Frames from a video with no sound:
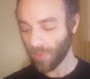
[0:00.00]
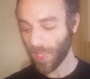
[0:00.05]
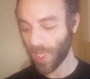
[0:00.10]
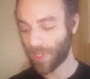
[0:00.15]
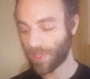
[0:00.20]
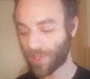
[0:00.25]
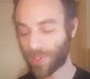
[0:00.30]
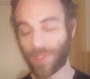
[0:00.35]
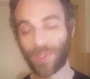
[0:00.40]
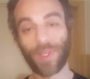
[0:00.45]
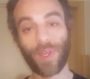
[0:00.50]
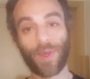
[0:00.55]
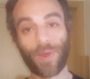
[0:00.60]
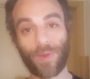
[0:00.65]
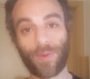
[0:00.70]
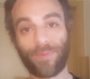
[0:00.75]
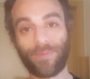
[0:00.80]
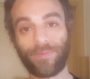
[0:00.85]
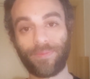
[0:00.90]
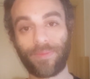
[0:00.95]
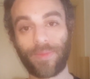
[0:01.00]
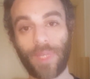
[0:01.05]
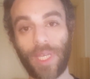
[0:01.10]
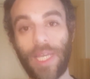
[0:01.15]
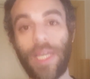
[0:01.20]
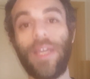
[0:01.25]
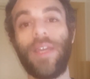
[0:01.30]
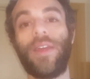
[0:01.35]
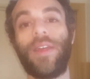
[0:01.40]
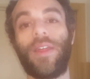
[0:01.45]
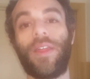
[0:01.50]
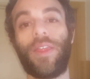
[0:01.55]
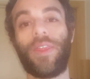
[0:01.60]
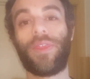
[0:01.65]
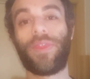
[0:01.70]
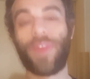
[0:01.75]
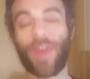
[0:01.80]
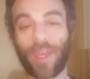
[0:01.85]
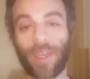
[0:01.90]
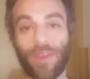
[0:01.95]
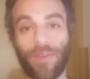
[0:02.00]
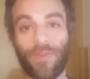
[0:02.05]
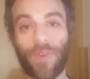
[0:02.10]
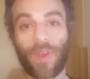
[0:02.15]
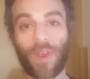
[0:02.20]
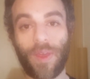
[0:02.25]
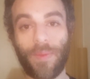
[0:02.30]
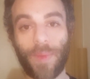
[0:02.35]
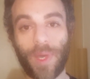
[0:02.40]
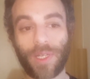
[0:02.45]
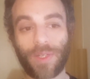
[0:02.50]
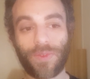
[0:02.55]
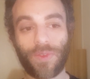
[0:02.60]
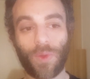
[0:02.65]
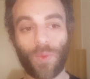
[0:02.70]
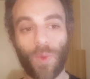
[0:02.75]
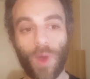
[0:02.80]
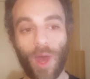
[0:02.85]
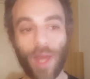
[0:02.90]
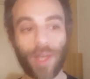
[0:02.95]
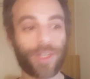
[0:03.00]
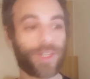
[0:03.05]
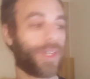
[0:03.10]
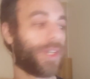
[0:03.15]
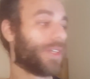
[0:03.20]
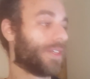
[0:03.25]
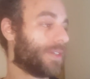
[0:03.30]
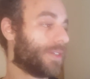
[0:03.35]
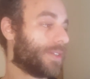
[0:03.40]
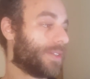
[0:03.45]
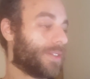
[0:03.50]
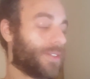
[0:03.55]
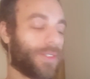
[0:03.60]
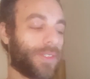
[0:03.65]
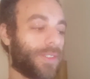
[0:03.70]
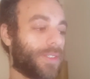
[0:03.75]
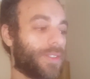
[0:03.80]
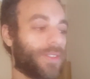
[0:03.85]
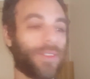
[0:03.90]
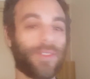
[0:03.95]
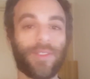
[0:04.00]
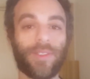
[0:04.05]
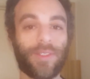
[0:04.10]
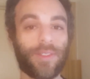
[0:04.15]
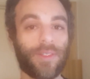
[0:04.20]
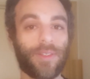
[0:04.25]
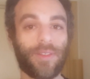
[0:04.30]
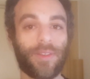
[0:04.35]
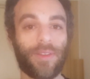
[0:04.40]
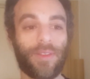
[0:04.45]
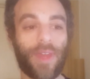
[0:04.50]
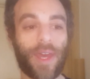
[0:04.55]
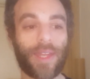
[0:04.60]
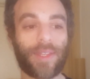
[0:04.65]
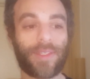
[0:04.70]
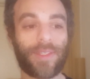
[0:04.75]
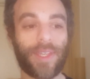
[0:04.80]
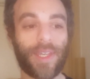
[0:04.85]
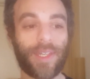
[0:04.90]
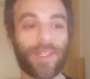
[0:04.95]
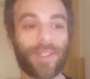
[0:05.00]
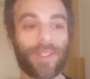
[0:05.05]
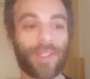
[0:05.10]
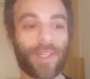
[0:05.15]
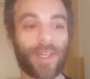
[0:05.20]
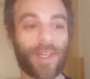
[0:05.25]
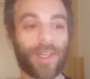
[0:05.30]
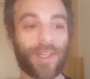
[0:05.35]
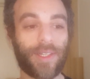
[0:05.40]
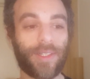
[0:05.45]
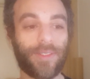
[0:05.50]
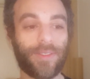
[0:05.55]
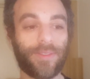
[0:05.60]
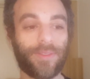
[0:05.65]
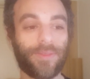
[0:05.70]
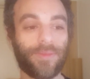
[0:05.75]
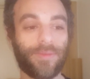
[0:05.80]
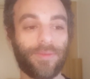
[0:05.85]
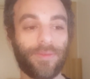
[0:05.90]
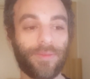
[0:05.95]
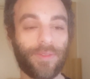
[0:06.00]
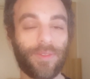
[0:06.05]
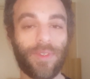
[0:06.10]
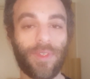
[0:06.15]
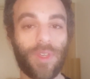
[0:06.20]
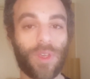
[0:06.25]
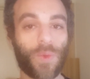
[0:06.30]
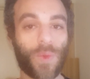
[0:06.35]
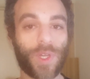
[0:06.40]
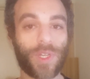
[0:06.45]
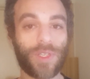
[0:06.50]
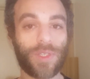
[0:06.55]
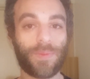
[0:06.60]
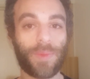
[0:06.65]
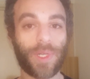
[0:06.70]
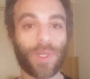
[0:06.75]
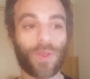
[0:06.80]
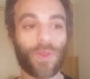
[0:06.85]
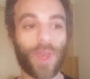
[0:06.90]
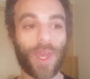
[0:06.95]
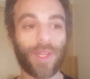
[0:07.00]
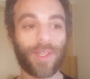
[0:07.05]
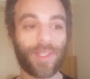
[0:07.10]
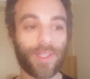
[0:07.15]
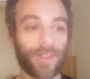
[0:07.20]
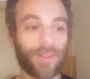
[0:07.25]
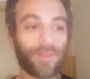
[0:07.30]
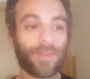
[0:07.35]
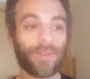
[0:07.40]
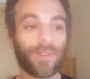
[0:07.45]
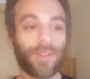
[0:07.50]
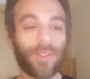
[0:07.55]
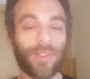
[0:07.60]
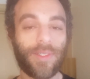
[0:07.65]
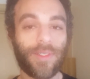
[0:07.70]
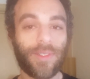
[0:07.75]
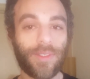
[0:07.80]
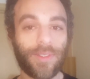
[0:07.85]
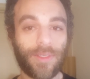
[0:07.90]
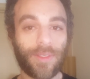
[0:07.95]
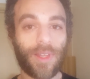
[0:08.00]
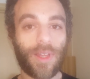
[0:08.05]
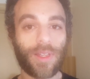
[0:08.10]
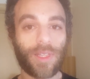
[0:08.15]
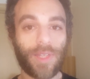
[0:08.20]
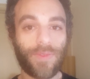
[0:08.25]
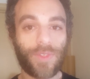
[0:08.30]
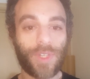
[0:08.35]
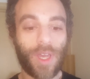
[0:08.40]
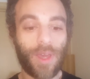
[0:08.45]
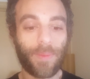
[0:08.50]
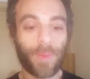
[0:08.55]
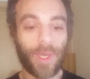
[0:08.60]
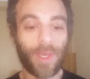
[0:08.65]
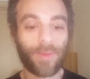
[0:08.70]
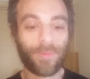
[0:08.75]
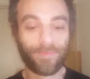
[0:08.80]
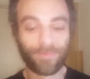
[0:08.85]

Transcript: So, thank you very much for watching. That's it. Your wish has been granted. Long live Jambi.